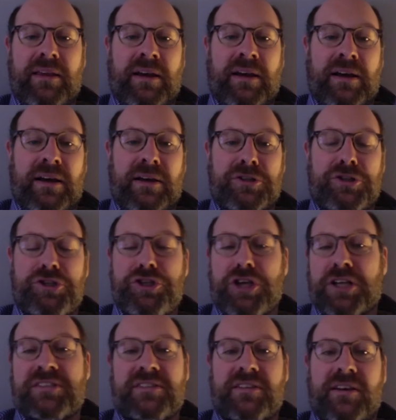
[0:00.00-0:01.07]
uh,
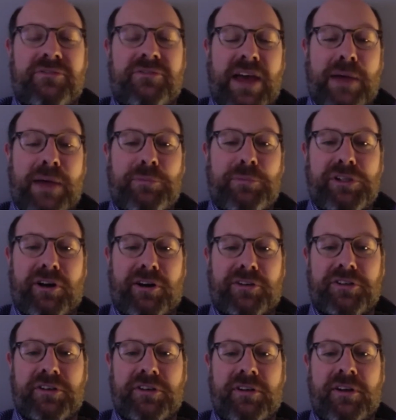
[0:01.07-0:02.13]
just a family
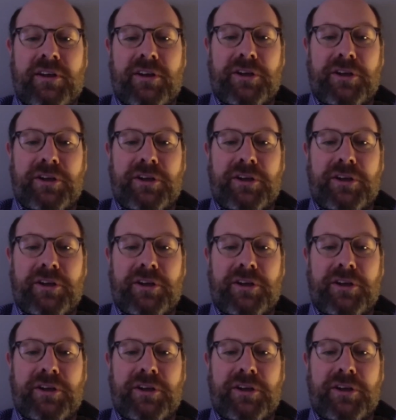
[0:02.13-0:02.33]
doctor